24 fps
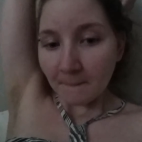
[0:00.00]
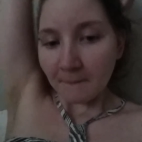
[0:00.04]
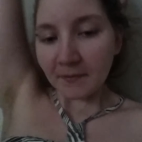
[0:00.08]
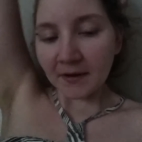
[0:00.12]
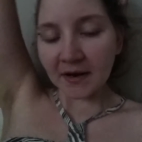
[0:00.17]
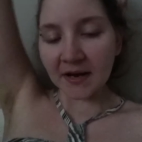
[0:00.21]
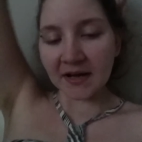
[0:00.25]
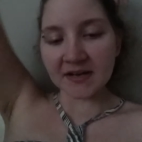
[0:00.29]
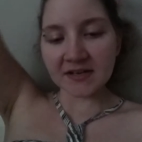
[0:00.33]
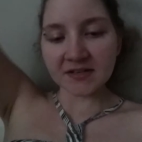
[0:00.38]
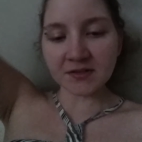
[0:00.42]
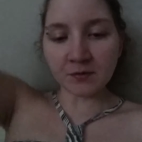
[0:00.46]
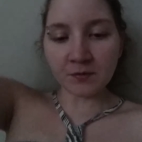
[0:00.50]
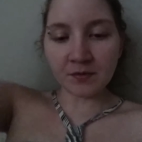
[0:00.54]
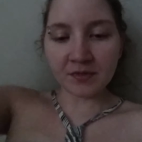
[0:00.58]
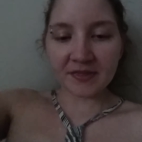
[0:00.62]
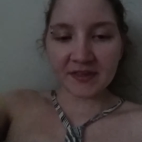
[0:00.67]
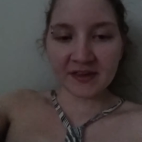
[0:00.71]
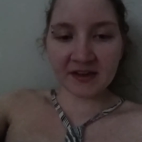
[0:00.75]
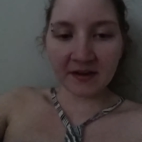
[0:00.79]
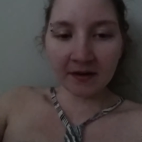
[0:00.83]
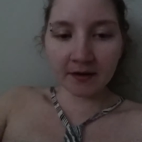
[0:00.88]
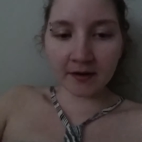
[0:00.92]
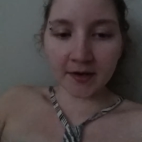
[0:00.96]
But I don't
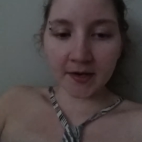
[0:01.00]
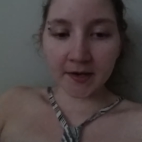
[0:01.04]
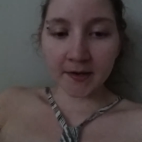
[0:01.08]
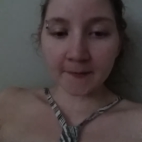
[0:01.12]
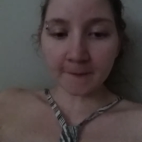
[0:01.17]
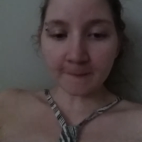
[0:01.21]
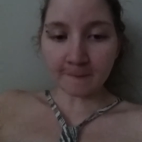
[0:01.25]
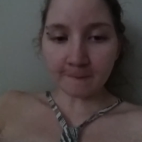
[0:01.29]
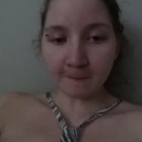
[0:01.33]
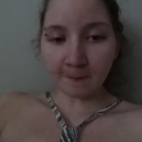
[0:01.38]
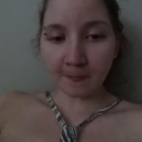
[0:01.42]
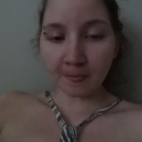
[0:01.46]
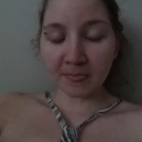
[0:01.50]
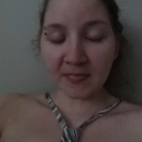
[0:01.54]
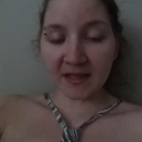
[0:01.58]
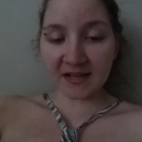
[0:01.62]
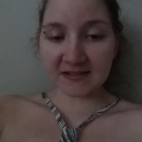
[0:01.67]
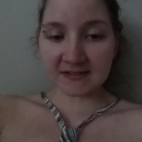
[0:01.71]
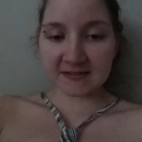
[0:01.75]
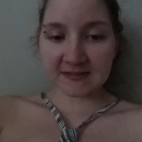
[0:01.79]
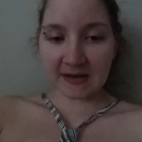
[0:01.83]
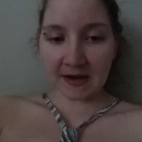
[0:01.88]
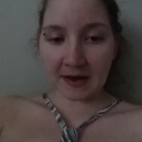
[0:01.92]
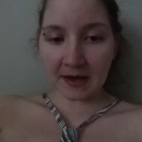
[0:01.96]
think
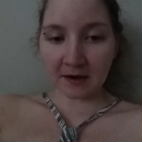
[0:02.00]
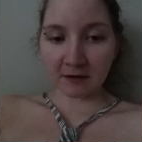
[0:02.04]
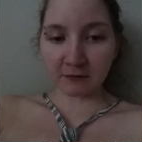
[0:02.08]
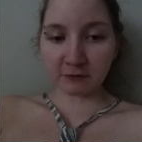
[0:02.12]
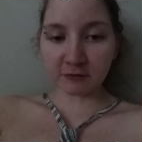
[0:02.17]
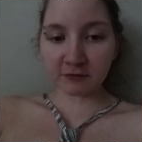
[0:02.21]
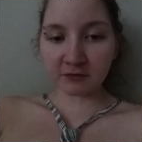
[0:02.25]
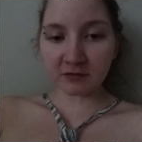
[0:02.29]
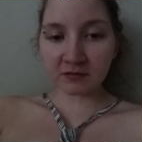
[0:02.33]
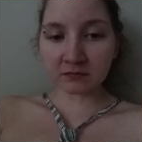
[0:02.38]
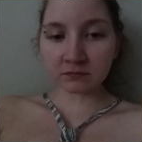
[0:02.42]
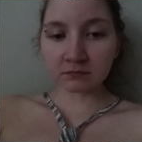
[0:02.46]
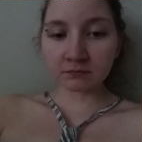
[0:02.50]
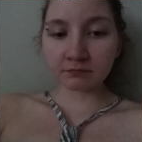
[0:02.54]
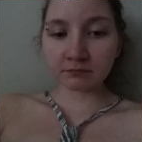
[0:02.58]
that's enough.